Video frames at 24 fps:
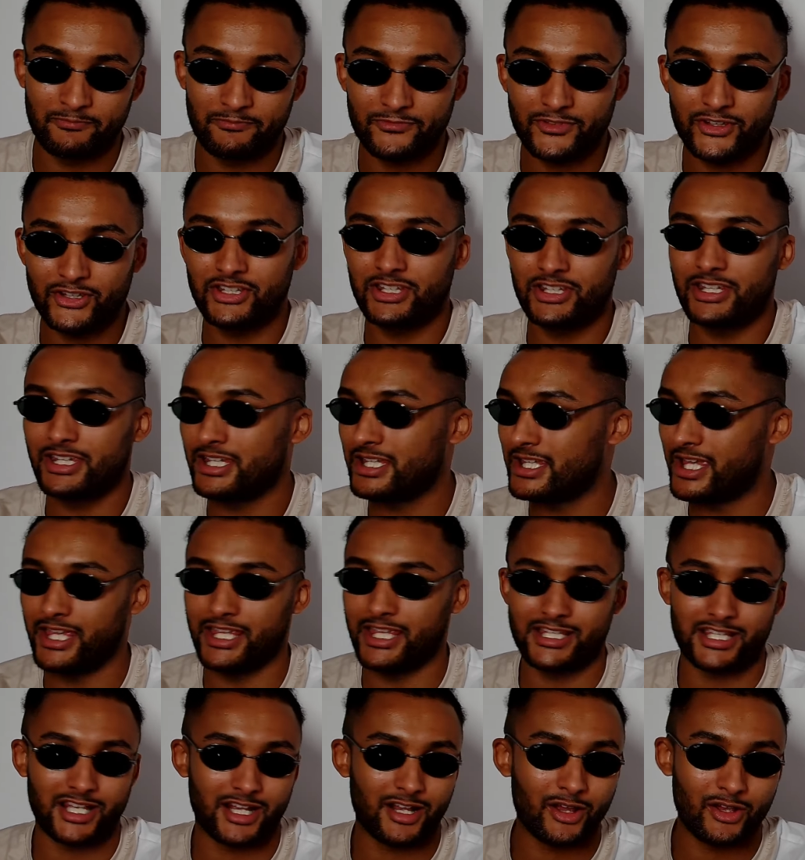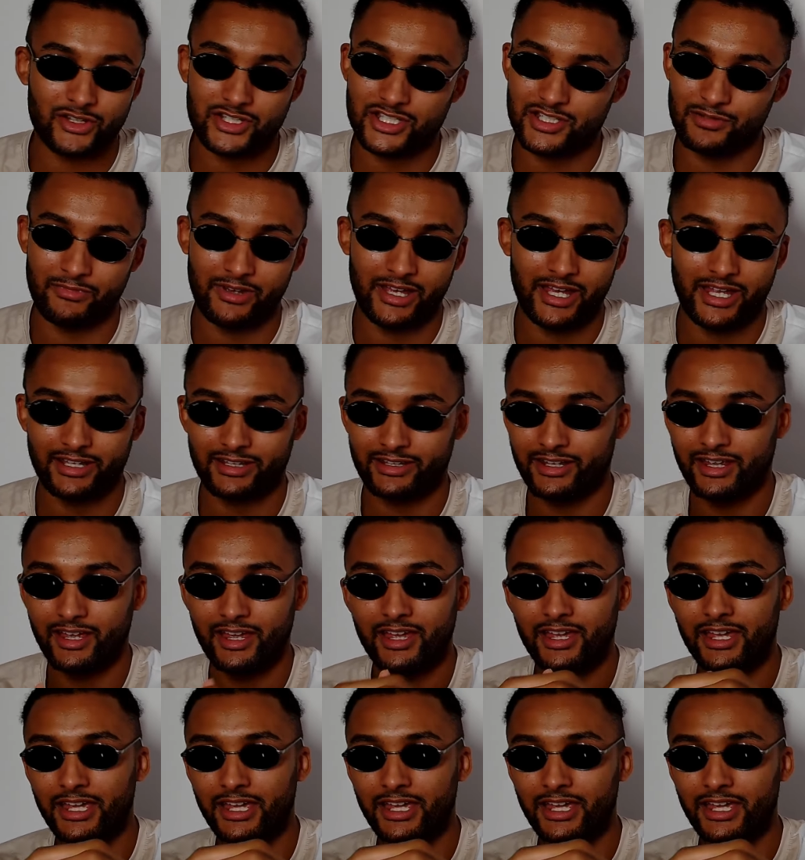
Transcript: Because he's lost, man.